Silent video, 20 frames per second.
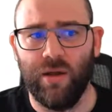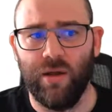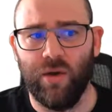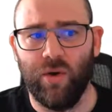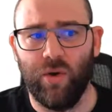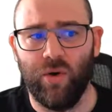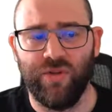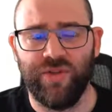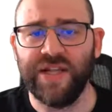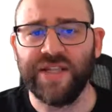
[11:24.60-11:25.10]

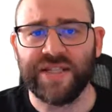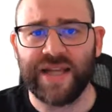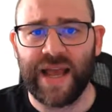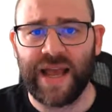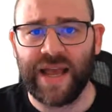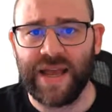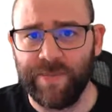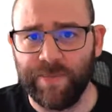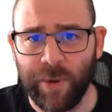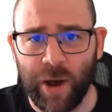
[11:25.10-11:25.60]

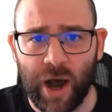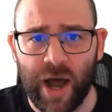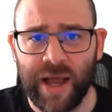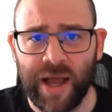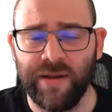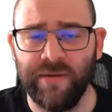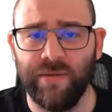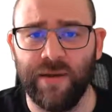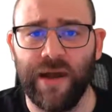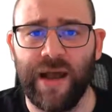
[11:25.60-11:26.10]
authenticated
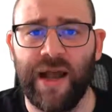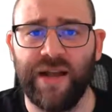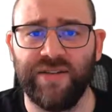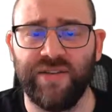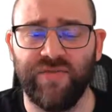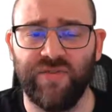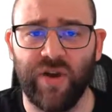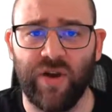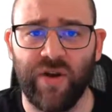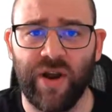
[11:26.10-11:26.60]
by
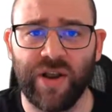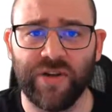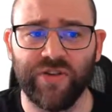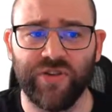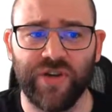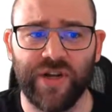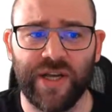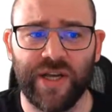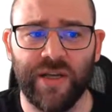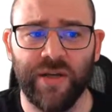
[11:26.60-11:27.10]
Active
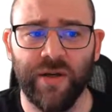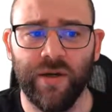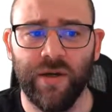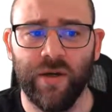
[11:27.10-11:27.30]
Directory,